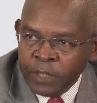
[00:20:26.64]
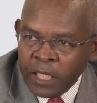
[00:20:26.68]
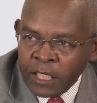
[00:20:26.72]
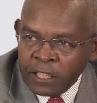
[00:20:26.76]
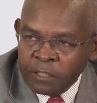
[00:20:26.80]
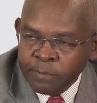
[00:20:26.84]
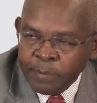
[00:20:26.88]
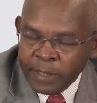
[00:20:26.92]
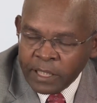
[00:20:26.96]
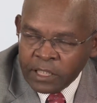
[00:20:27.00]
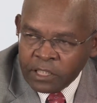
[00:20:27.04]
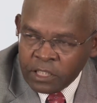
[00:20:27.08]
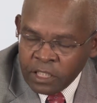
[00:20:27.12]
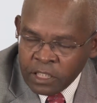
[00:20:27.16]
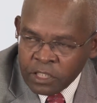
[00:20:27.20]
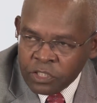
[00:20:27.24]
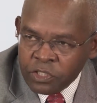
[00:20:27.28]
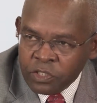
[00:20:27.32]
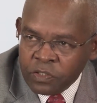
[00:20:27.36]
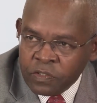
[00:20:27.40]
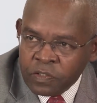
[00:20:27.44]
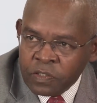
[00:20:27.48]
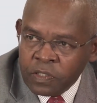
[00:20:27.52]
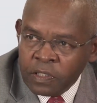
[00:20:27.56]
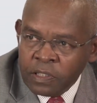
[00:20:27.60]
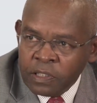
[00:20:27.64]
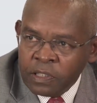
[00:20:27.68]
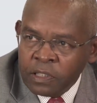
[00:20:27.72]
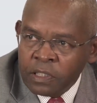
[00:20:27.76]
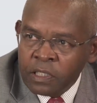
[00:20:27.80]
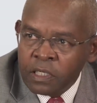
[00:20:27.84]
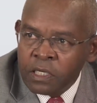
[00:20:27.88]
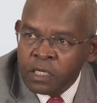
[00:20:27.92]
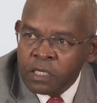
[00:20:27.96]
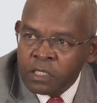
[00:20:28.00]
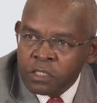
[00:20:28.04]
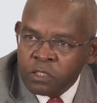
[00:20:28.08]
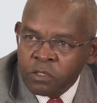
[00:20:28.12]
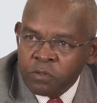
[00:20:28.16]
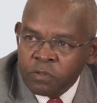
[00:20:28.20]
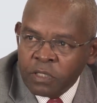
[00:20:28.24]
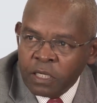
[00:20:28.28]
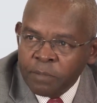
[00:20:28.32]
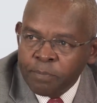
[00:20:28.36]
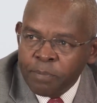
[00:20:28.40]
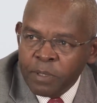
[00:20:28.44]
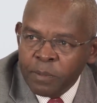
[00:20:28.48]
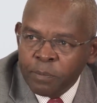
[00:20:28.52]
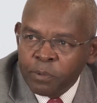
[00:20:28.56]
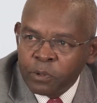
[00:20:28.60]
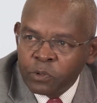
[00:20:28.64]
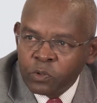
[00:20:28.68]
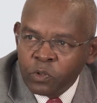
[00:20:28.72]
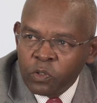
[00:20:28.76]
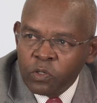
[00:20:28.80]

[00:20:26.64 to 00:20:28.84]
expectations so that people